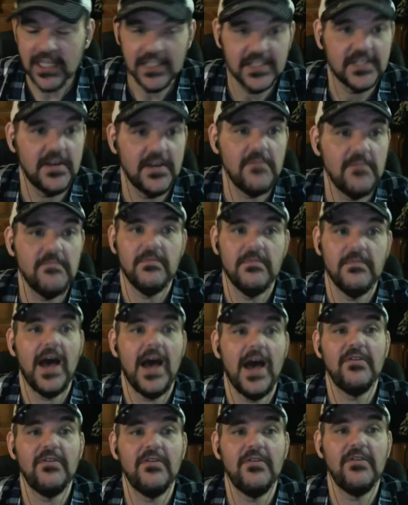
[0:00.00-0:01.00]
And some,
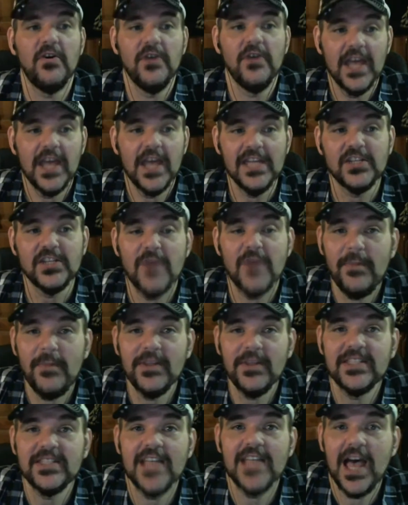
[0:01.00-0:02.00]
I don't know,
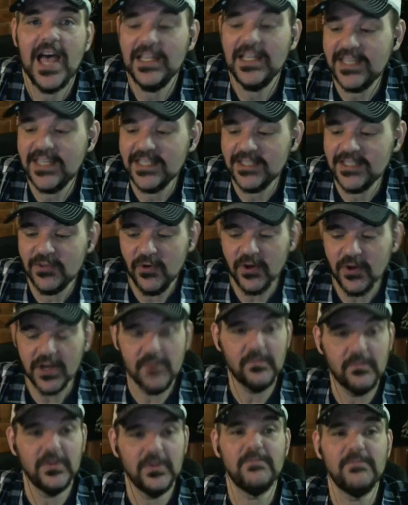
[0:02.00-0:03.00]
intrepid scientist or
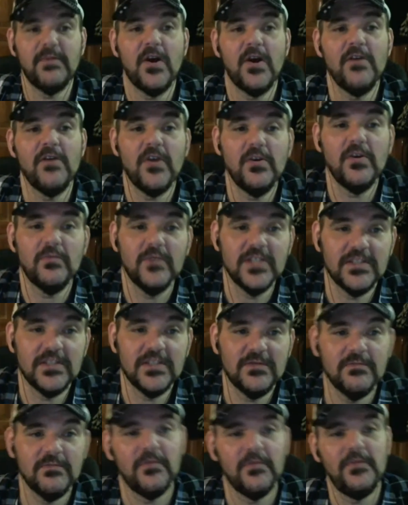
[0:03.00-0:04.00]
complete pervert
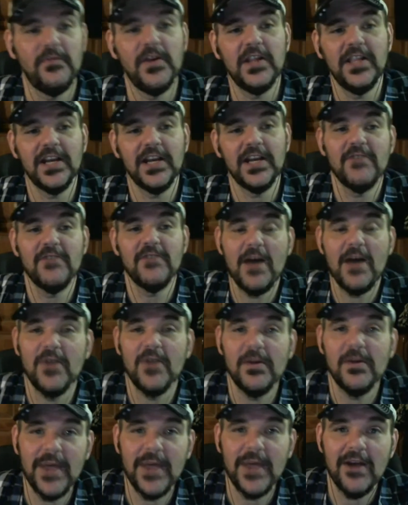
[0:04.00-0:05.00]
was fiddling around
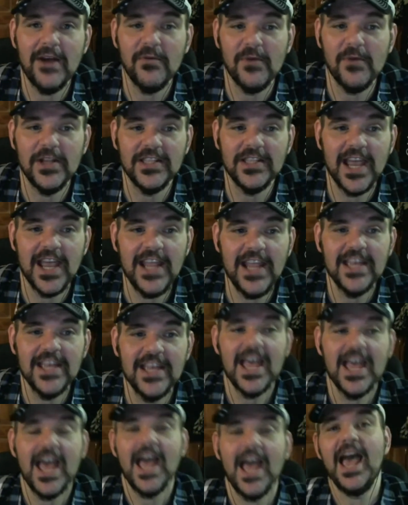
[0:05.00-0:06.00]
with a bear one day
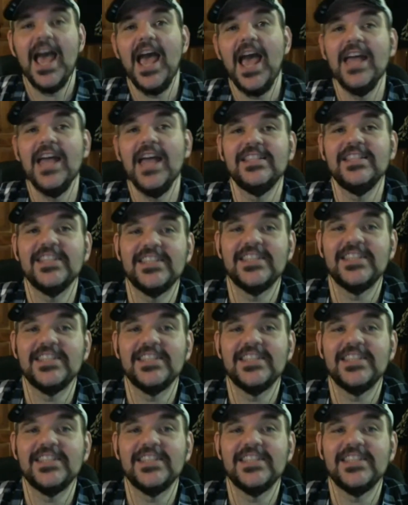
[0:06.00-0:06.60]
and